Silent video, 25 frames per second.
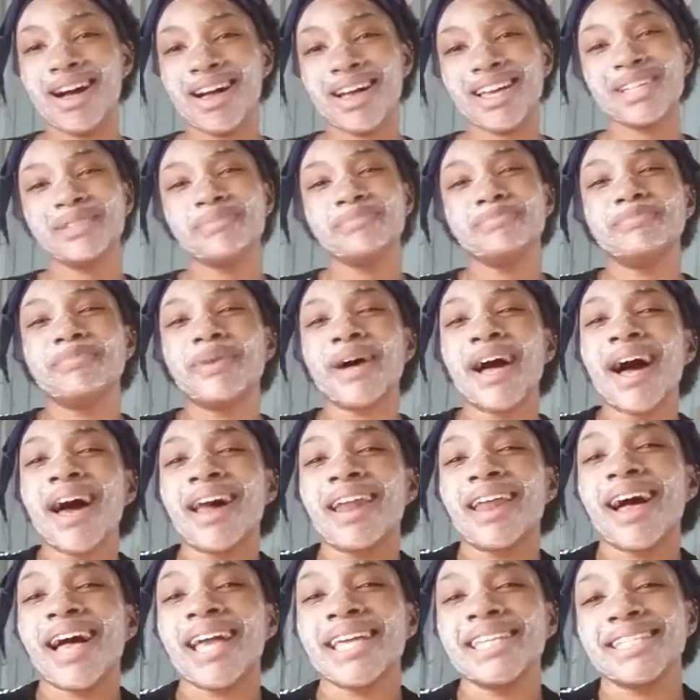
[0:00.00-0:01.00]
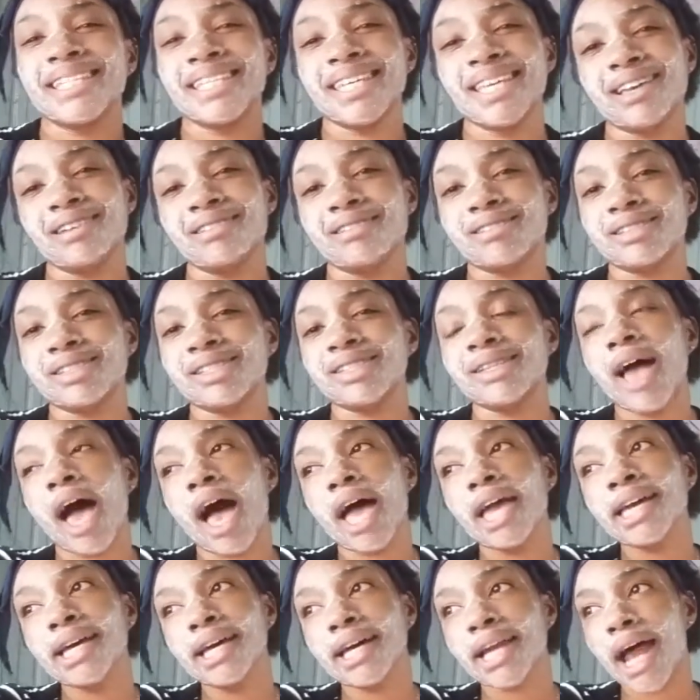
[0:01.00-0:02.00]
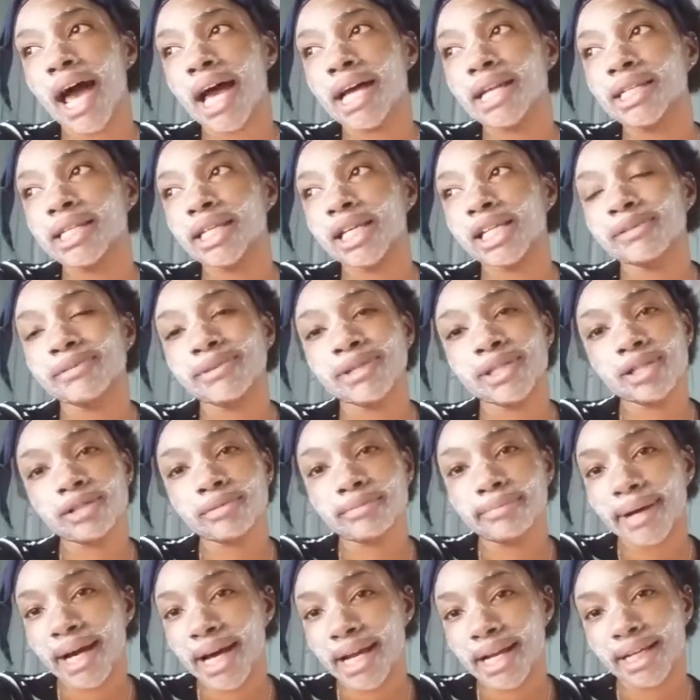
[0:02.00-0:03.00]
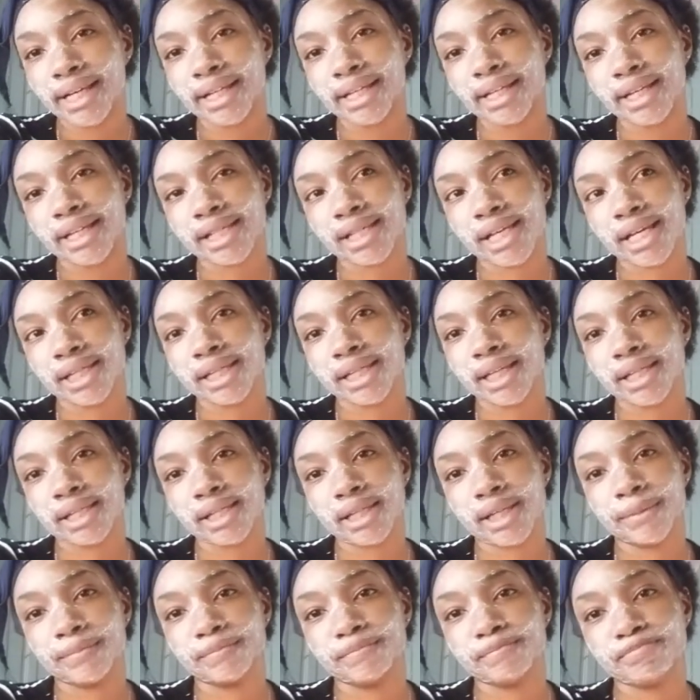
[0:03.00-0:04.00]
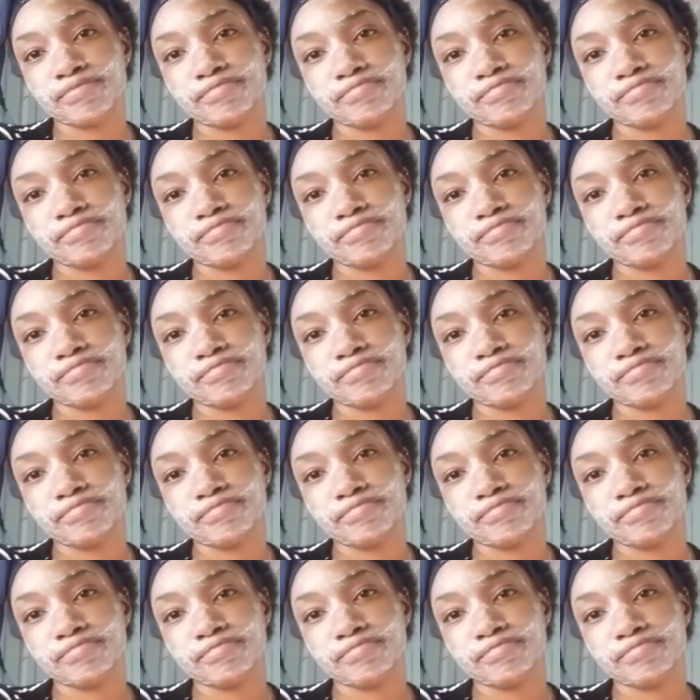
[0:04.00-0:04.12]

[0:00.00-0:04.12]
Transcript: I'm bad at ideas. Nah, I good at ideas, but still bad at ideas at the same time.